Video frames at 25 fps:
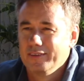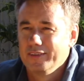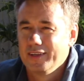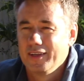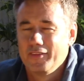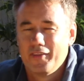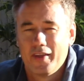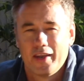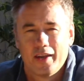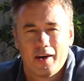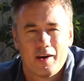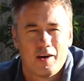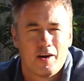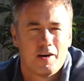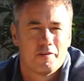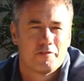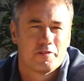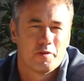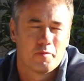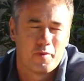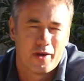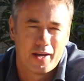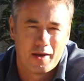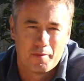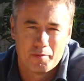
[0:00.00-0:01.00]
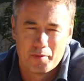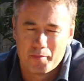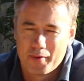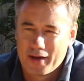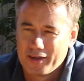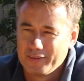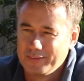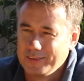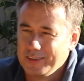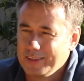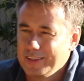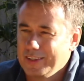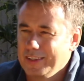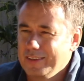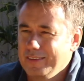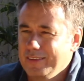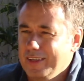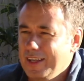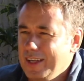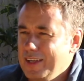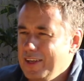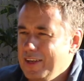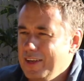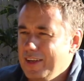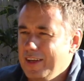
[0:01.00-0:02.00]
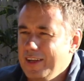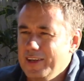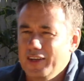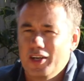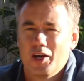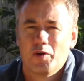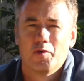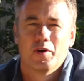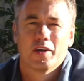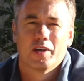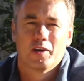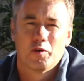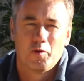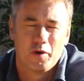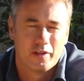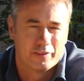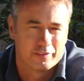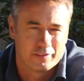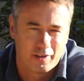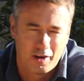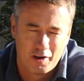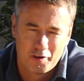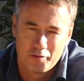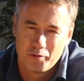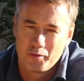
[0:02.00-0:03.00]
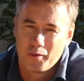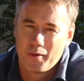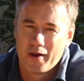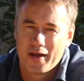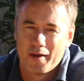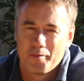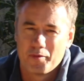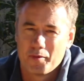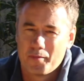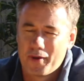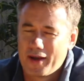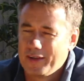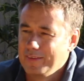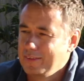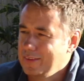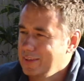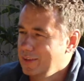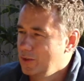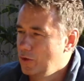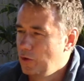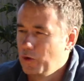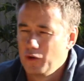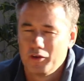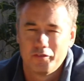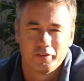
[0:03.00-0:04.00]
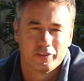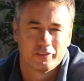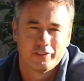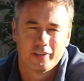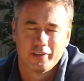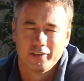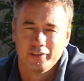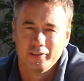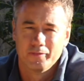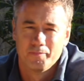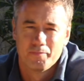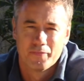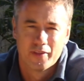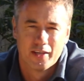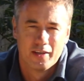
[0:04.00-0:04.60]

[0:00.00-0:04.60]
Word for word: and then a half the way up the mountain, and, and, and no one quits half the way up the mountain. All of a sudden,